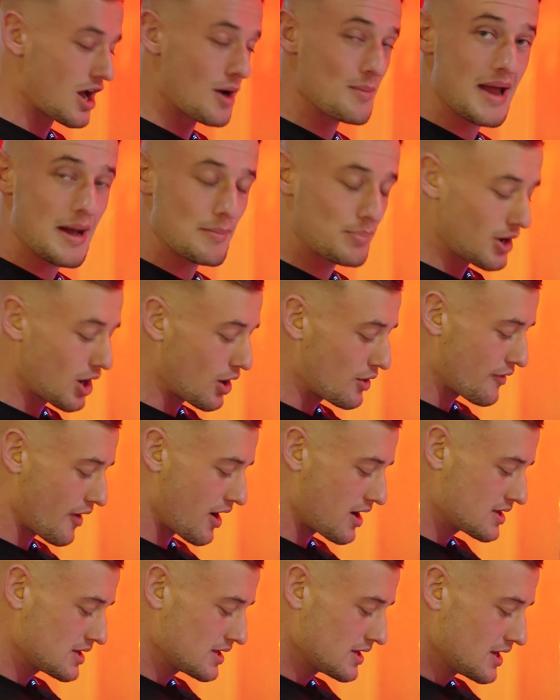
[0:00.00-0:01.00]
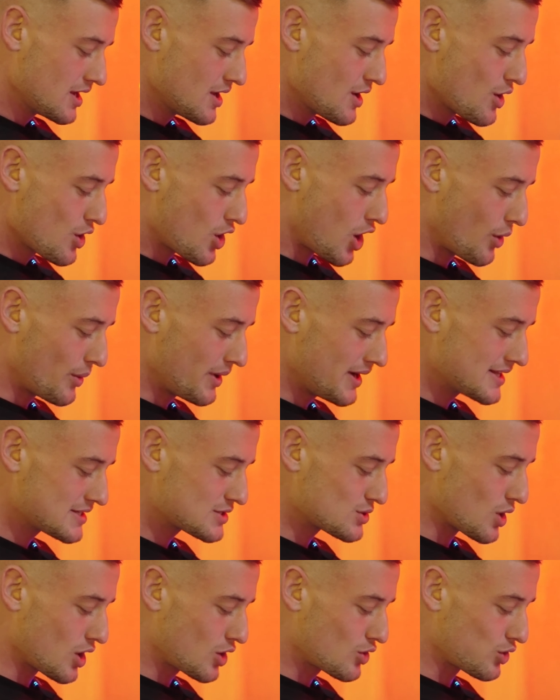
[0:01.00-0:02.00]
arm lat pullover, going
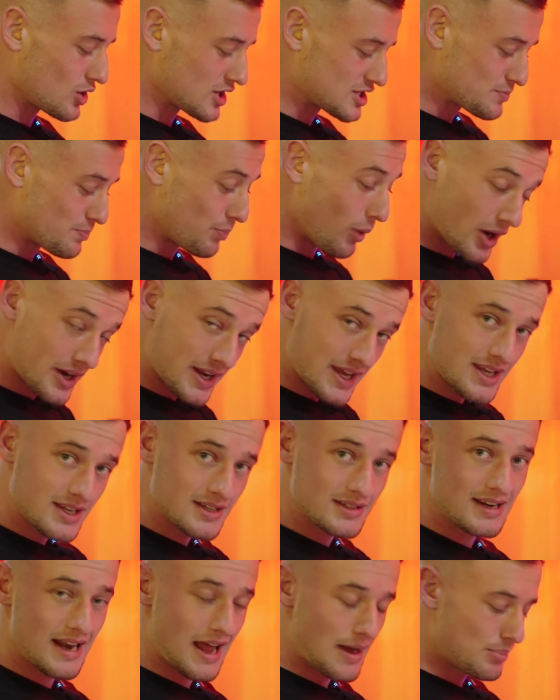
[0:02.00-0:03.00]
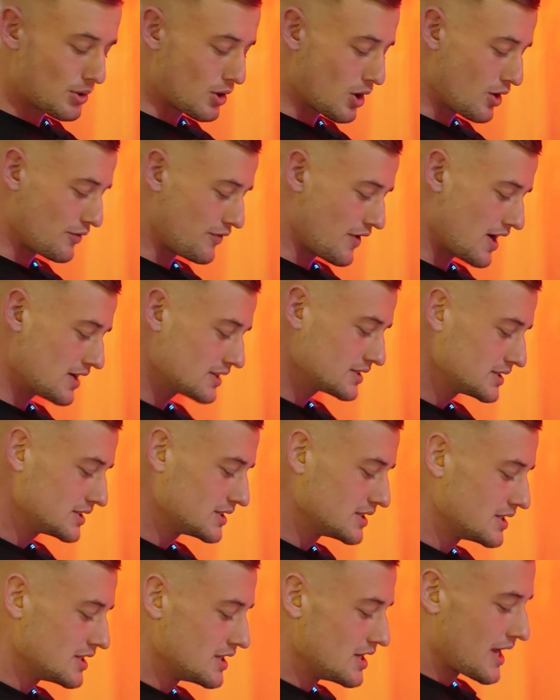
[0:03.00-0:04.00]
into a cross body lat pullover,
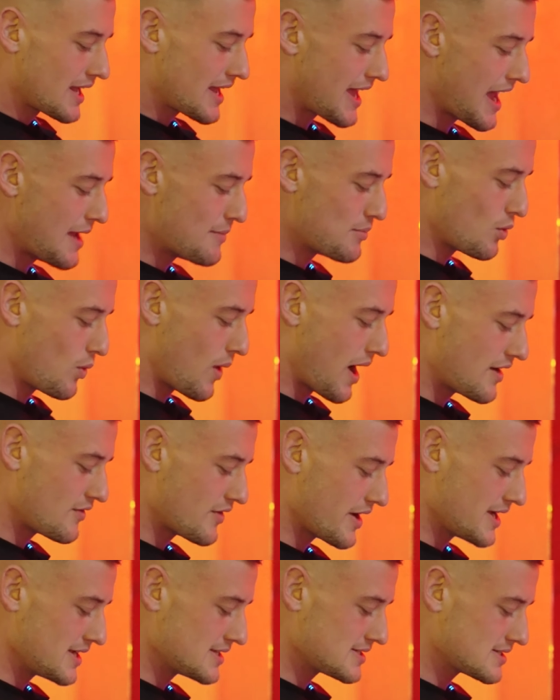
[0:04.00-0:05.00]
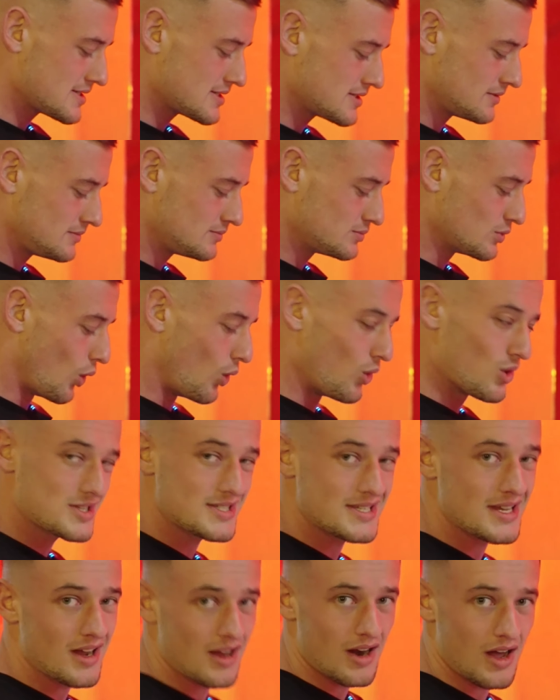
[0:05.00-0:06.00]
cable Y raise or
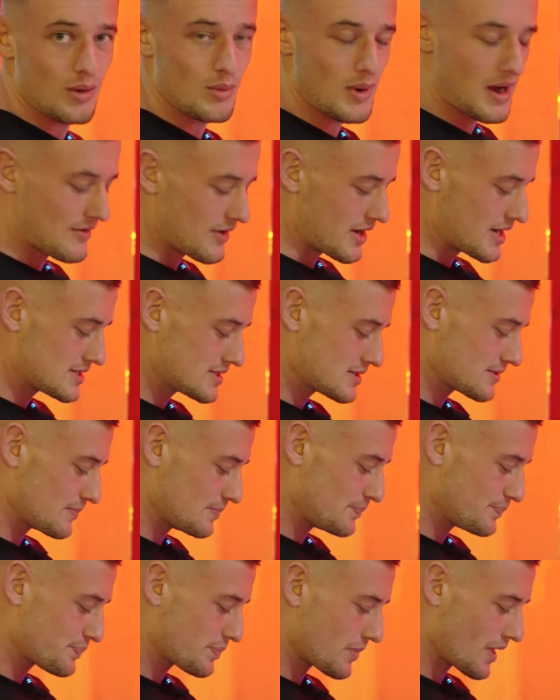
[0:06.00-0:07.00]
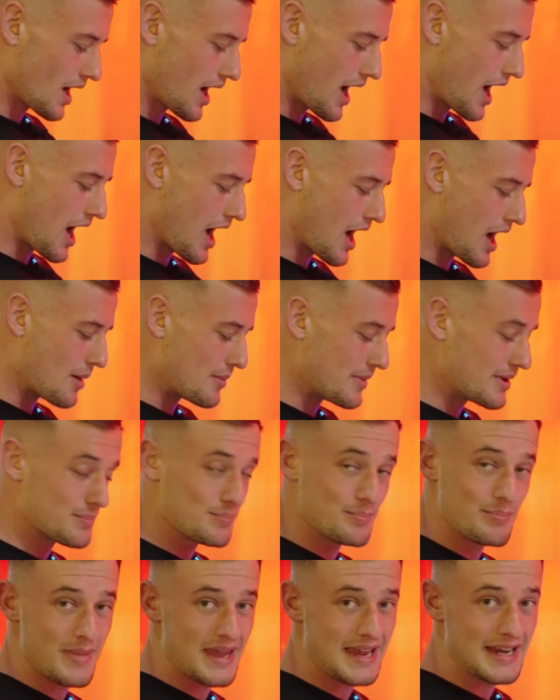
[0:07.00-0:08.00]
single arm Y raise,
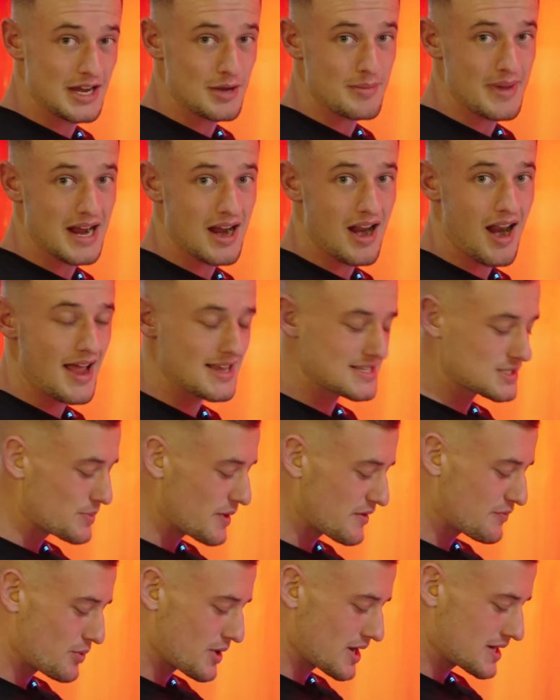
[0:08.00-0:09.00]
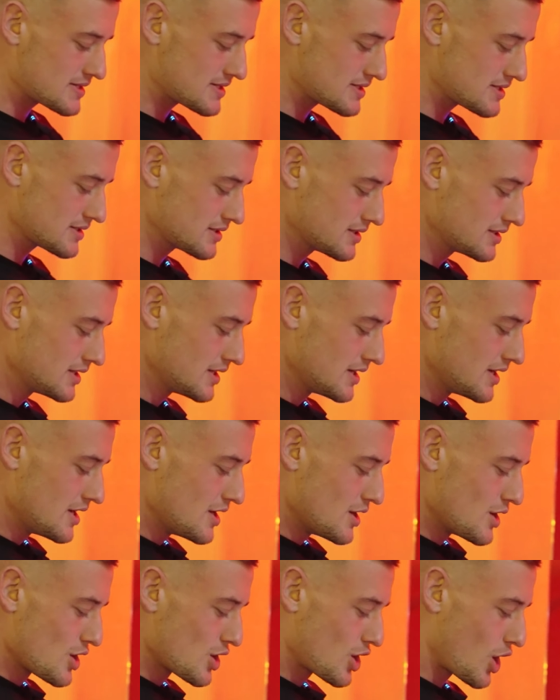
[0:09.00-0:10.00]
medium incline Smith press,
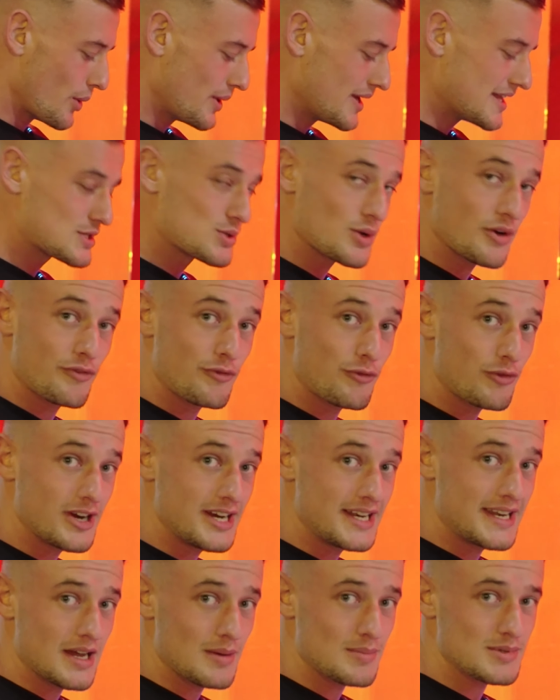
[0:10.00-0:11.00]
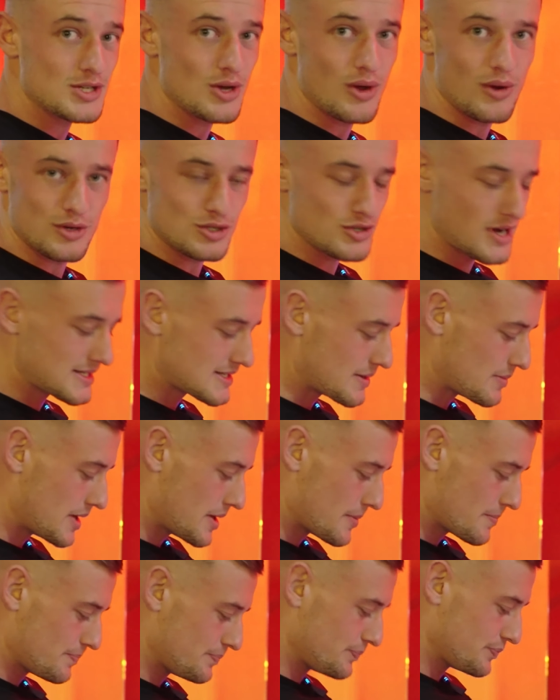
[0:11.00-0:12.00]
going into a free dip, so tricep dip,